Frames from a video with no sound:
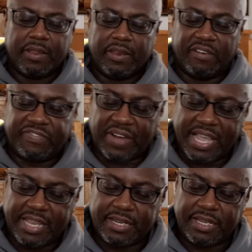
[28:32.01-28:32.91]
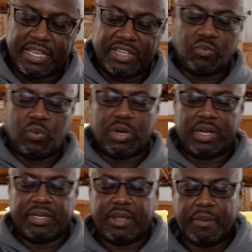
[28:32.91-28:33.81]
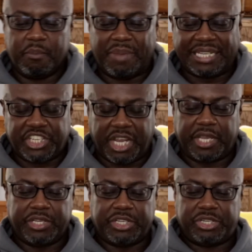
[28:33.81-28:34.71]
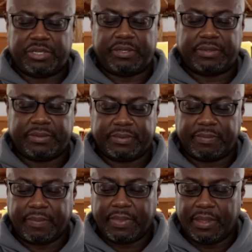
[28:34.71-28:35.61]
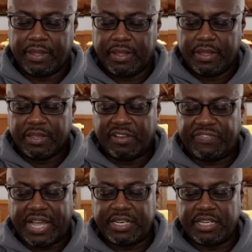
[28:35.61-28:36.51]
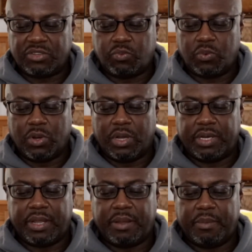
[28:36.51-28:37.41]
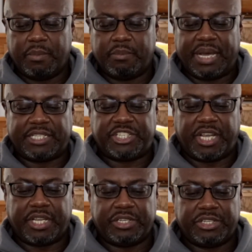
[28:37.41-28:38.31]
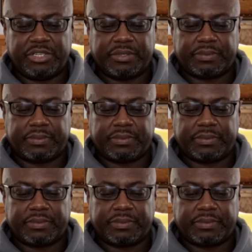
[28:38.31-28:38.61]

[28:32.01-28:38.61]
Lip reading: the fight is won by change. The fight is won by change.